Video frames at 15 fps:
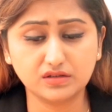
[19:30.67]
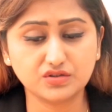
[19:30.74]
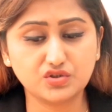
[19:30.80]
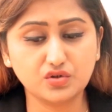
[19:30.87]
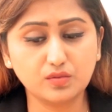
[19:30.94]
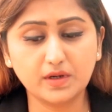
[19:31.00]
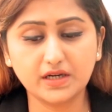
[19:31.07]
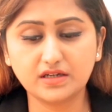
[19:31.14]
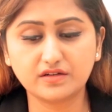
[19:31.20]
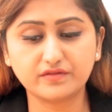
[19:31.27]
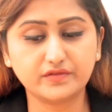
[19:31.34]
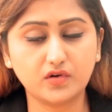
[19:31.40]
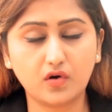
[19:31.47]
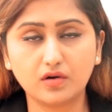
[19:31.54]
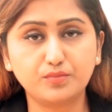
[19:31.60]
you might
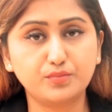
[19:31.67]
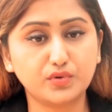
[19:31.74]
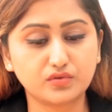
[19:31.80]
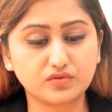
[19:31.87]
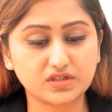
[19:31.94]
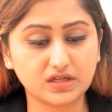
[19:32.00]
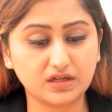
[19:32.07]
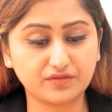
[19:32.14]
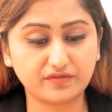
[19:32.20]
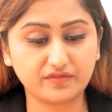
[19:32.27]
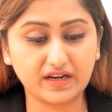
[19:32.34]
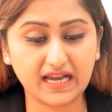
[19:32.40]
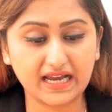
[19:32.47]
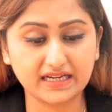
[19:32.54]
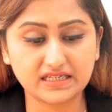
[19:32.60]
have not booked a
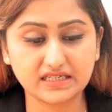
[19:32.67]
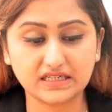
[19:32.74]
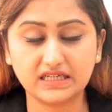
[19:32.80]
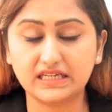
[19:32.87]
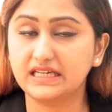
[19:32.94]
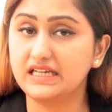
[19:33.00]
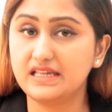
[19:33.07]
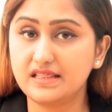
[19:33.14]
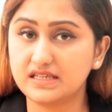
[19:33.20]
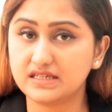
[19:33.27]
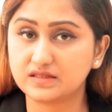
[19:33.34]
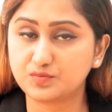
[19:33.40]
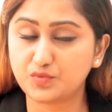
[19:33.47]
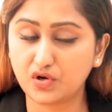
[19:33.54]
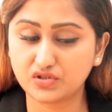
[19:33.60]
flat in
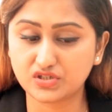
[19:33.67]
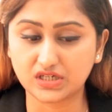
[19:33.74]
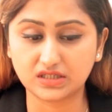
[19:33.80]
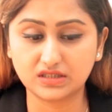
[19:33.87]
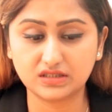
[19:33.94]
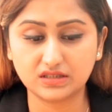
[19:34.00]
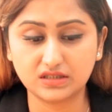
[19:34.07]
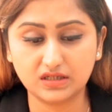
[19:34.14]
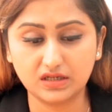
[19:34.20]
this project.